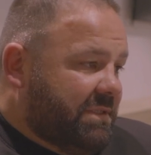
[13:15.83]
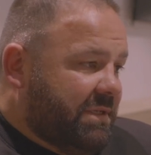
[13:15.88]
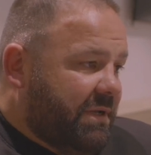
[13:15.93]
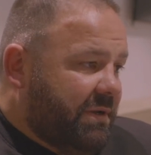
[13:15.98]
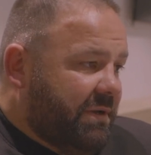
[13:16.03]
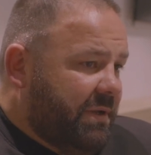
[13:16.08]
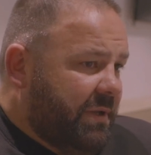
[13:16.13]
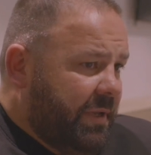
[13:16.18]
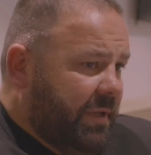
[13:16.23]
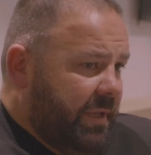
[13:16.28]

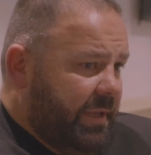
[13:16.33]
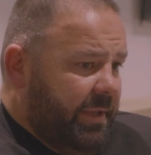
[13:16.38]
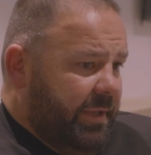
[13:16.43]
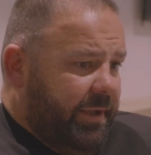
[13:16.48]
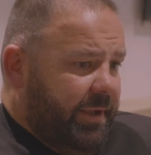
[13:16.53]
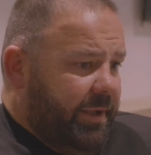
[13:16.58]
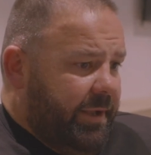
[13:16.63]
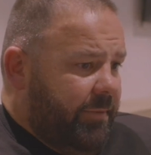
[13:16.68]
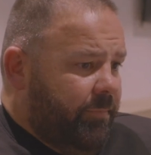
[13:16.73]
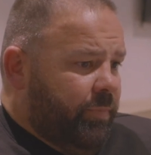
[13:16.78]
So
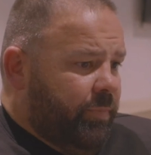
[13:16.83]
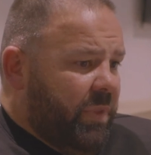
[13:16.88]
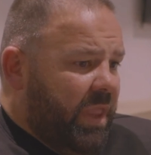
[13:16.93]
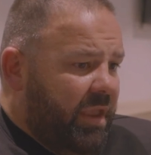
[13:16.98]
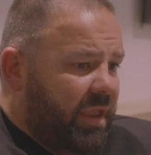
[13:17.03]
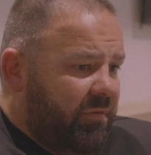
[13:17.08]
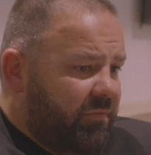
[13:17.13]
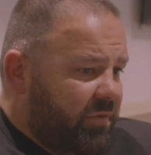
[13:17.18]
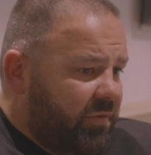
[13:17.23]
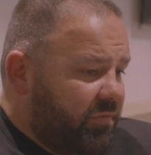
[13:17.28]

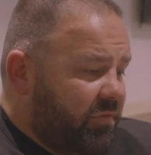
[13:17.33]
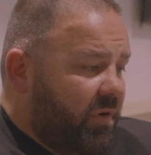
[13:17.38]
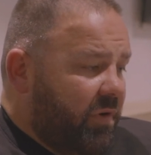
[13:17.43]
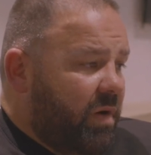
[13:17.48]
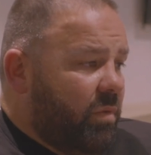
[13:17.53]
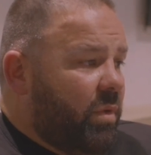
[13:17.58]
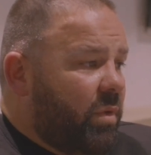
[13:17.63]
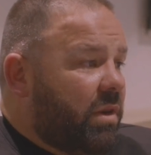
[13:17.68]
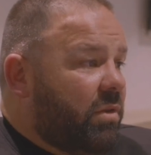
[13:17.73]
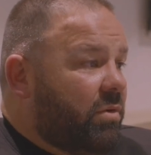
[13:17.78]
every
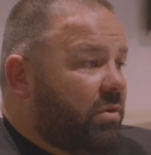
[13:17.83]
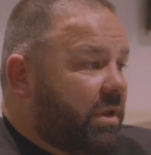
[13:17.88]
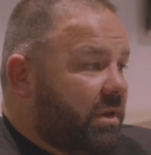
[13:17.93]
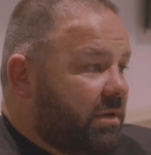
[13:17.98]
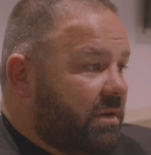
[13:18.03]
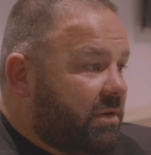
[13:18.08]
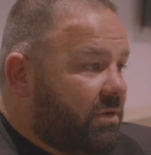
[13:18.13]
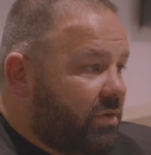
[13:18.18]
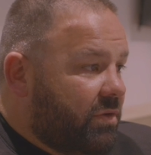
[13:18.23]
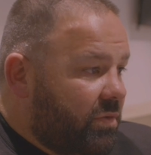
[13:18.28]
fight we're
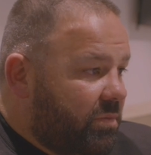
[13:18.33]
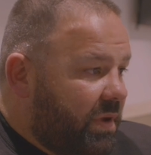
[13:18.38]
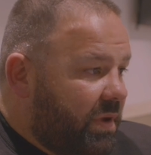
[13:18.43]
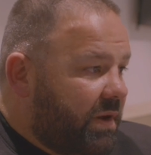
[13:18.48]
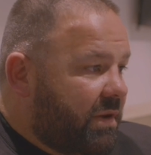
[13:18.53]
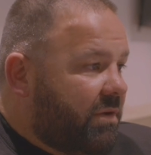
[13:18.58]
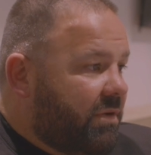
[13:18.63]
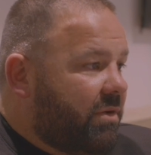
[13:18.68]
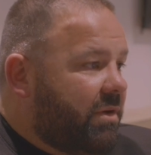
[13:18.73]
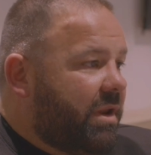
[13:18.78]
looking to do
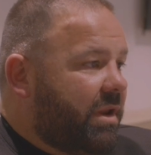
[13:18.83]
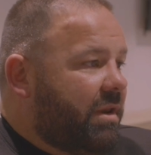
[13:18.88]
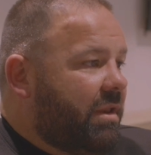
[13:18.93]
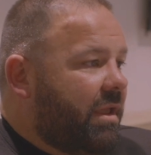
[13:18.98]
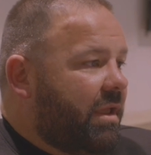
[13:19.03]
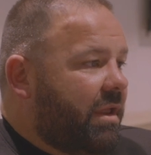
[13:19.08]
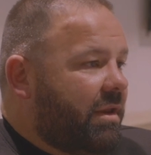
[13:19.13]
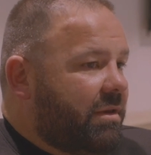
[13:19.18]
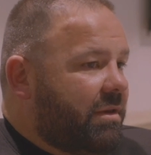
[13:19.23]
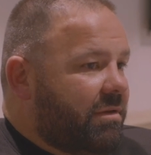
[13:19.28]
better
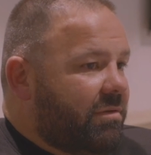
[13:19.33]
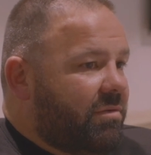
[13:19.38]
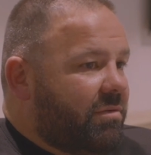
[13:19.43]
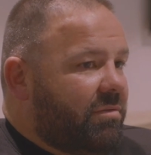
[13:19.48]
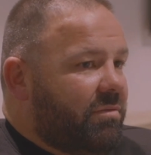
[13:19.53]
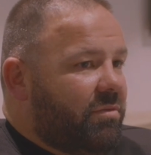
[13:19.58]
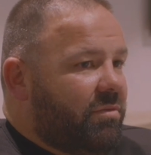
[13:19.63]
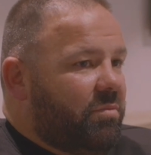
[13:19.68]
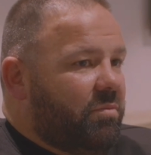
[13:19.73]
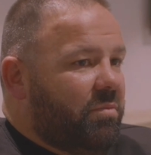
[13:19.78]
and
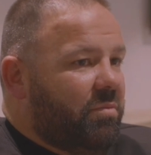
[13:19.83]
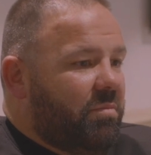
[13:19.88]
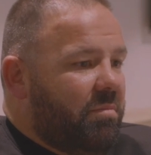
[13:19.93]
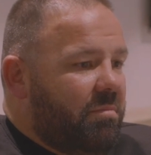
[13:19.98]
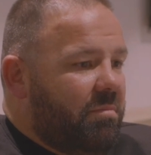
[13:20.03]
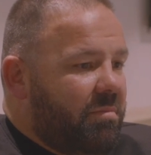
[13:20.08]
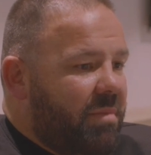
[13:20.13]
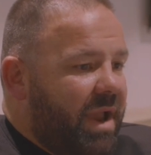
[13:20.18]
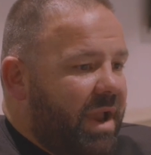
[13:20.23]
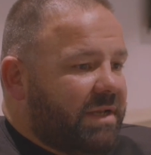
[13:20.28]

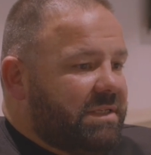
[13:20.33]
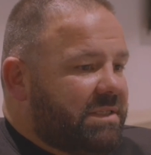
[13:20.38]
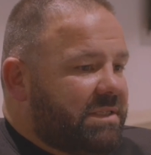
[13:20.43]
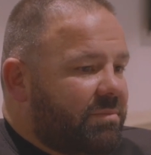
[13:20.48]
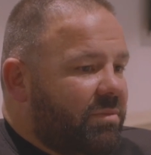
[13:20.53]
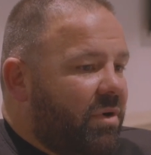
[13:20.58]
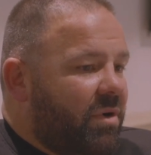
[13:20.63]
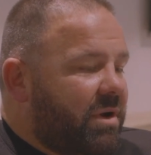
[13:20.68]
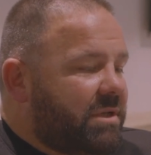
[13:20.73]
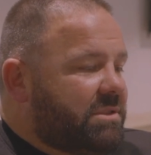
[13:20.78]

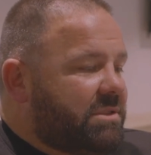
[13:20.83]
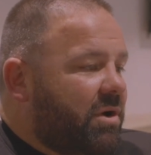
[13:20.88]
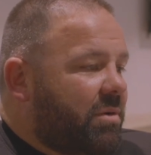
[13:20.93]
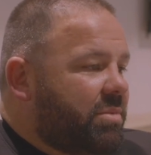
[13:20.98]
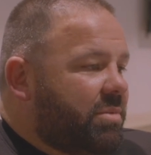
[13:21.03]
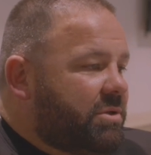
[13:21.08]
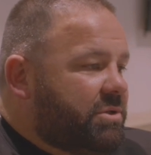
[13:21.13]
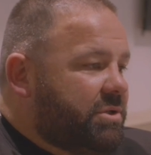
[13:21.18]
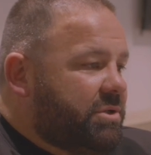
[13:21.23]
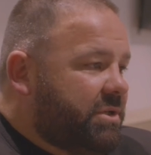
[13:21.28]
maximise
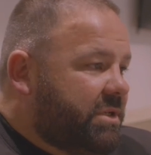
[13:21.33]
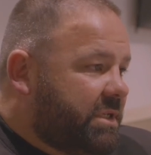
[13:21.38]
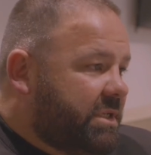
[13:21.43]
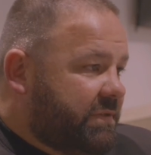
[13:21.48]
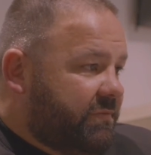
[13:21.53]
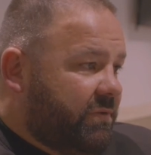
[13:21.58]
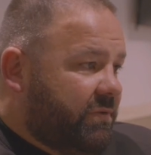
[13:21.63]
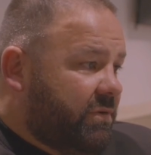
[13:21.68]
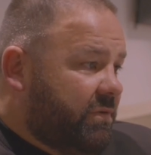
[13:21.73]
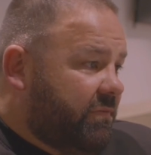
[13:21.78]

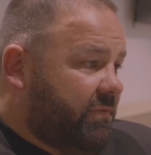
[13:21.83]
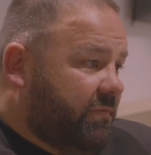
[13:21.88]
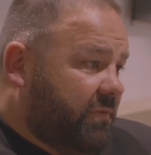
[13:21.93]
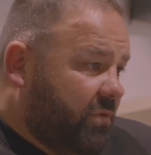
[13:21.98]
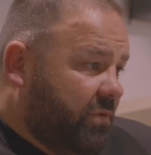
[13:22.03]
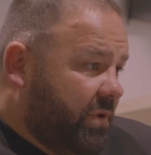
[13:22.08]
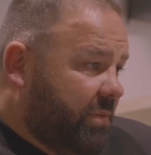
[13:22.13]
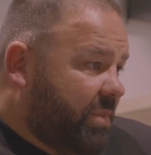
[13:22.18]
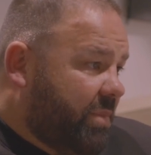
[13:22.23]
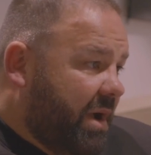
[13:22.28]
opportunities for
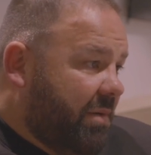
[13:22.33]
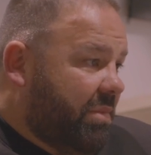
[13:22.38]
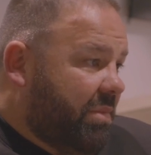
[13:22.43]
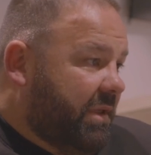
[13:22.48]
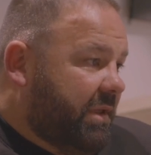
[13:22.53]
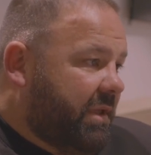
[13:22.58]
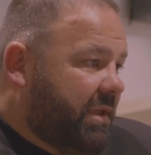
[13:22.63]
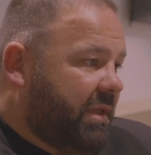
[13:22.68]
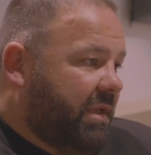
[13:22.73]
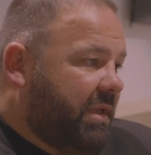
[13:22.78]
viewing
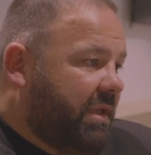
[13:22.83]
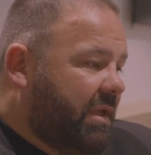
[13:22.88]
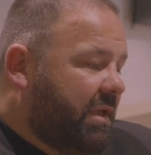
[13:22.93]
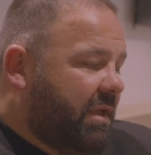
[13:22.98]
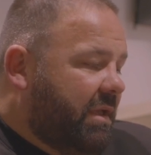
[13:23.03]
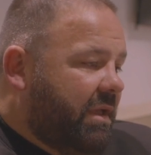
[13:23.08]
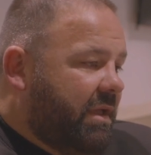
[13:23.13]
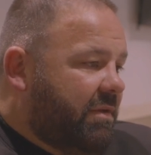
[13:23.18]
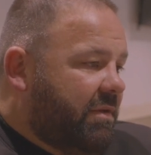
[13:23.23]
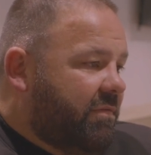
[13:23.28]
public
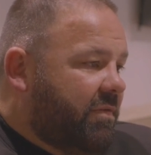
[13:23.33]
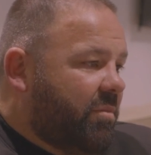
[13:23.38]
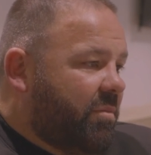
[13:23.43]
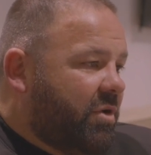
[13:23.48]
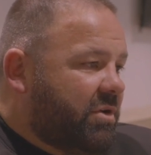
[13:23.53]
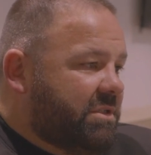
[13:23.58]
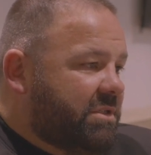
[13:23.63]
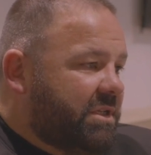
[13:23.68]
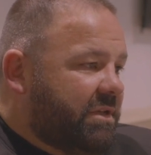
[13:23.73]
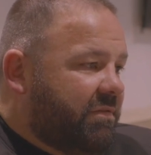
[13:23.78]
and for
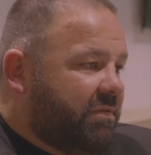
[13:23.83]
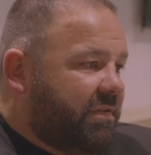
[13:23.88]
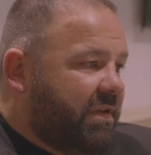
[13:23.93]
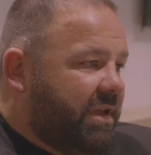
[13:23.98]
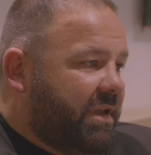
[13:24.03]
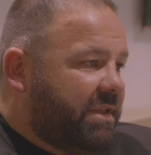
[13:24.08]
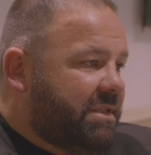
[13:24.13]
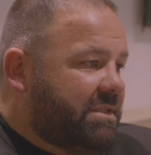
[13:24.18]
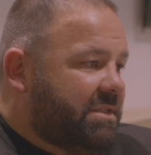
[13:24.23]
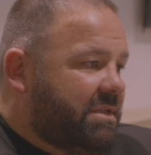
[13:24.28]
boxing
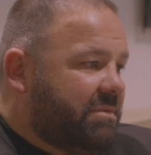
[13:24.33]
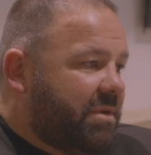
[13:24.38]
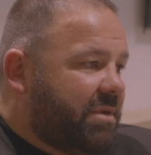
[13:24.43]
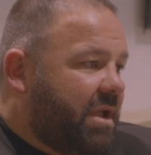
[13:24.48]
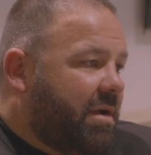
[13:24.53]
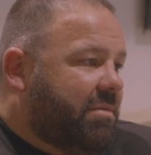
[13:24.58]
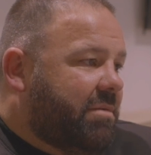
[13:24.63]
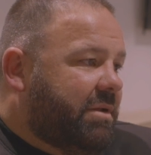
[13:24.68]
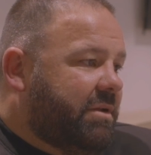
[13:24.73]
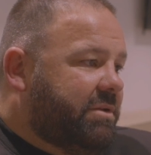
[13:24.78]
fans to be
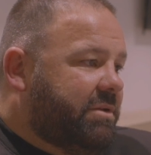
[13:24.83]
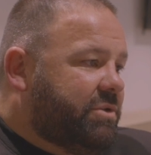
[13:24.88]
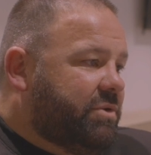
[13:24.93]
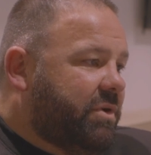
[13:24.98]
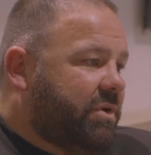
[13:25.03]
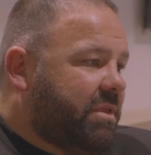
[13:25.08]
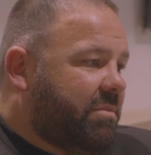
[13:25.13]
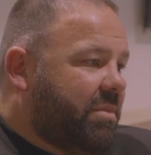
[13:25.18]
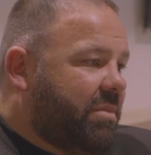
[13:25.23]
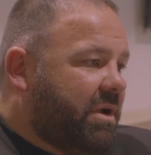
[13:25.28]
able to
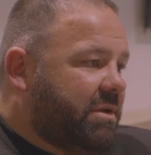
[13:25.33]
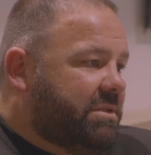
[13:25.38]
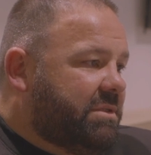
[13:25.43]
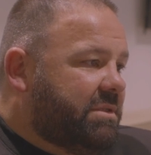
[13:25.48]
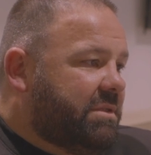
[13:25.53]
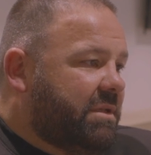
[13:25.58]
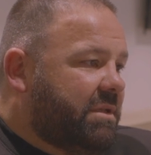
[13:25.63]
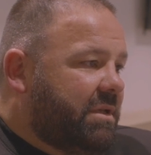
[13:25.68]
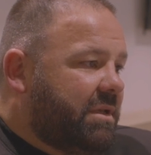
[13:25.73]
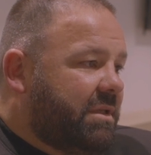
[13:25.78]
enjoy the
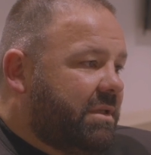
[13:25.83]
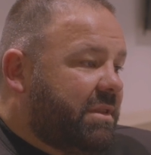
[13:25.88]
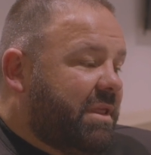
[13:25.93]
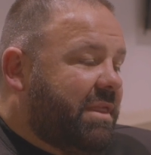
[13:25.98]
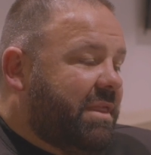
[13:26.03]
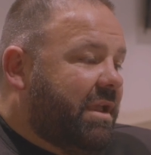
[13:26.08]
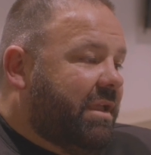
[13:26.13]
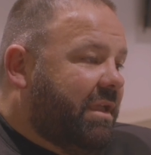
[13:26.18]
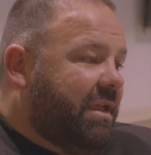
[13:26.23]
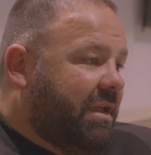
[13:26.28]
most that
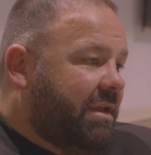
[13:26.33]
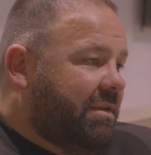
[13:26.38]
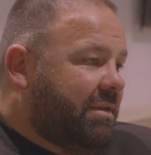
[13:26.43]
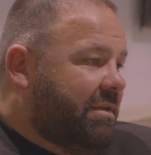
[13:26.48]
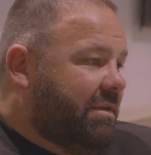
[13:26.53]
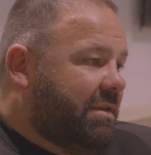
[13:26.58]
they can.